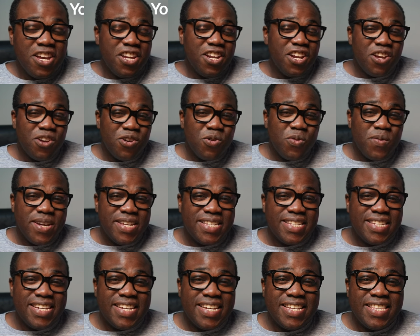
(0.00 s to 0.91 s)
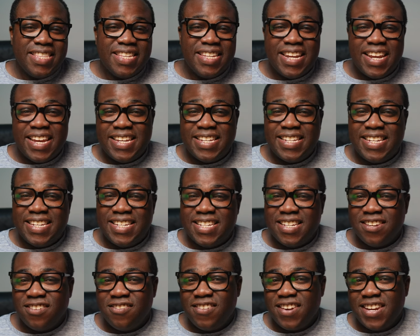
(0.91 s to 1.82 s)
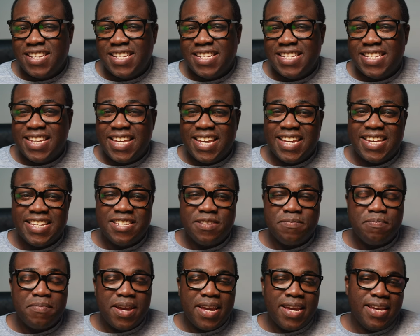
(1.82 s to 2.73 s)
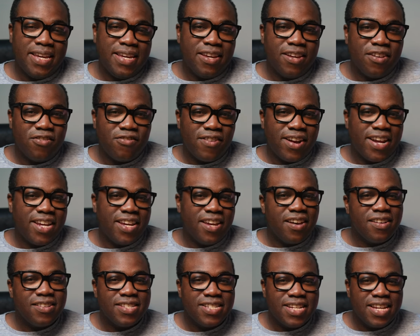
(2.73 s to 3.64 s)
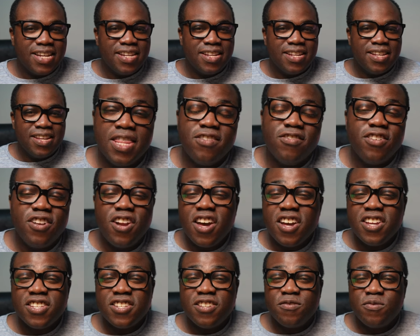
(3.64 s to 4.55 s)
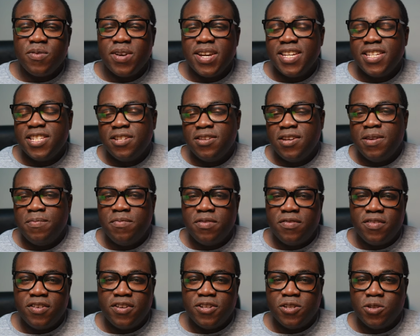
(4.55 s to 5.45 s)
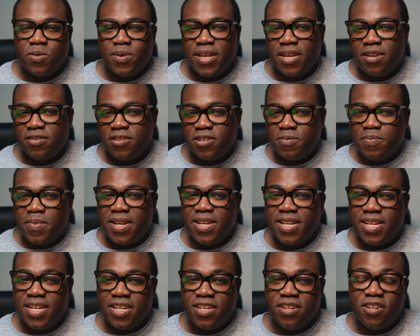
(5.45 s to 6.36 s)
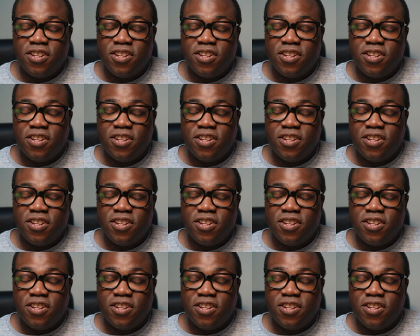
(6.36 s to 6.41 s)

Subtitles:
You don't always need the latest and greatest gear to make great content. There are lots of ways to improvise without spending.